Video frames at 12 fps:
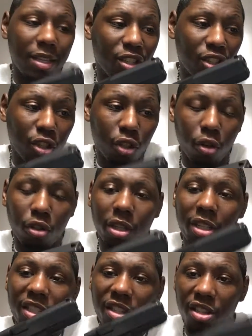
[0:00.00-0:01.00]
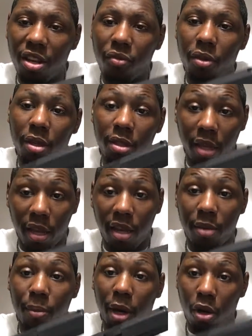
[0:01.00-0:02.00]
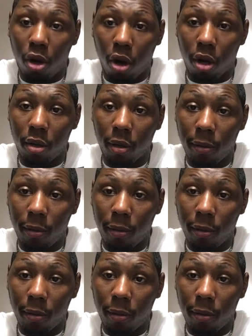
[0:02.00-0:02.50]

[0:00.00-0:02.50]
Search it, because nothing is in my car.